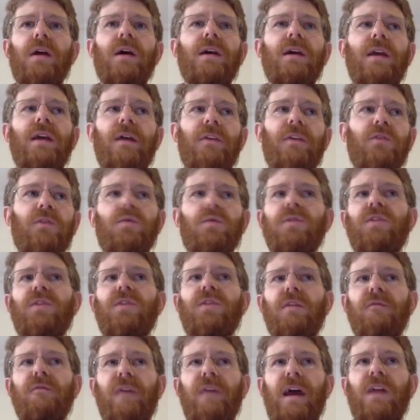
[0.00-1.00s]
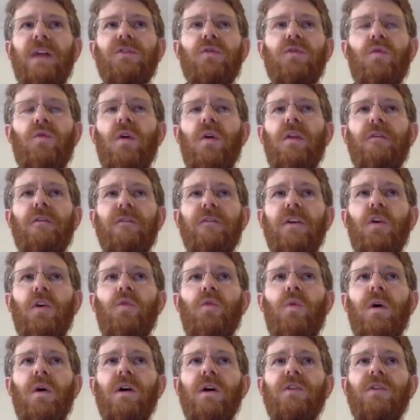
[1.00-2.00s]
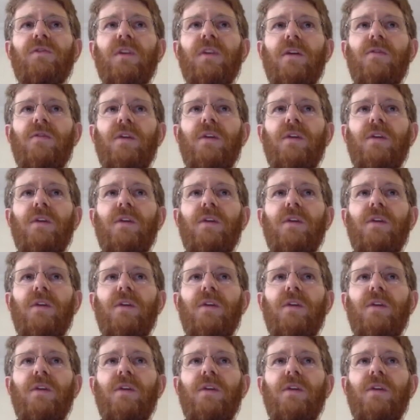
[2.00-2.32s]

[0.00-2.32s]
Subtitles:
yeah, this was in advance of where the field was in